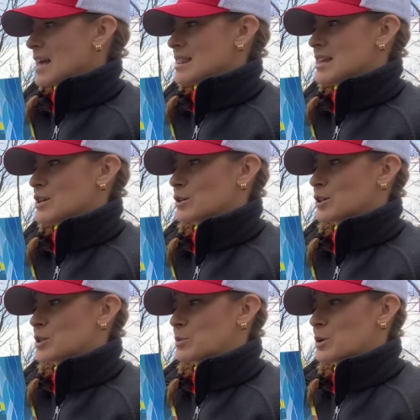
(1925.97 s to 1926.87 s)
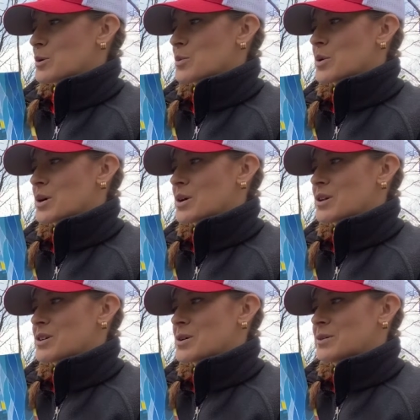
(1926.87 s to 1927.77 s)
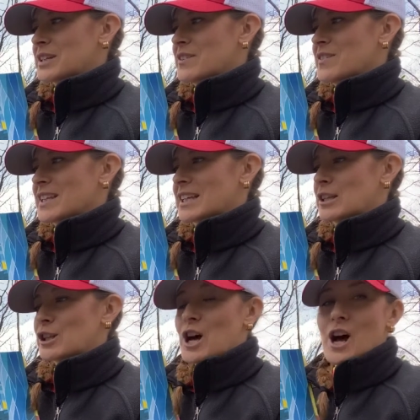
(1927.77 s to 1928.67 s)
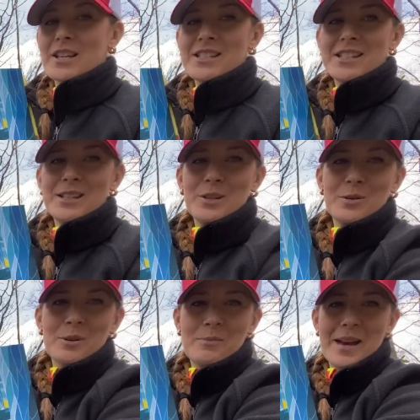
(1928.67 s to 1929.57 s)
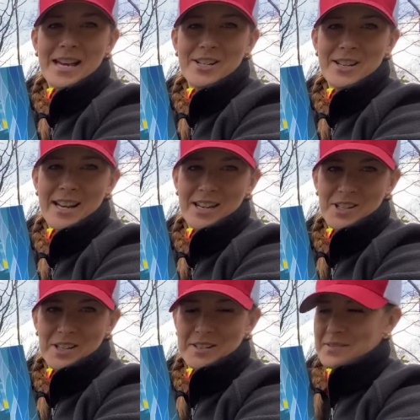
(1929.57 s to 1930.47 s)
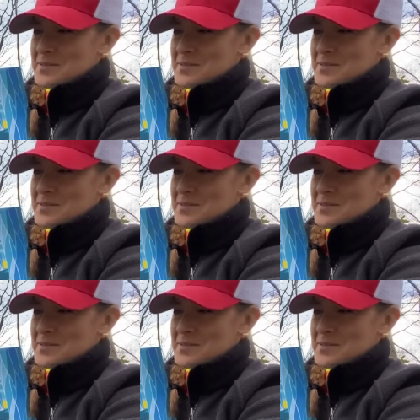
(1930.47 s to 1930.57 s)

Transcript: That you'll explore the world only feeling lost in your imagination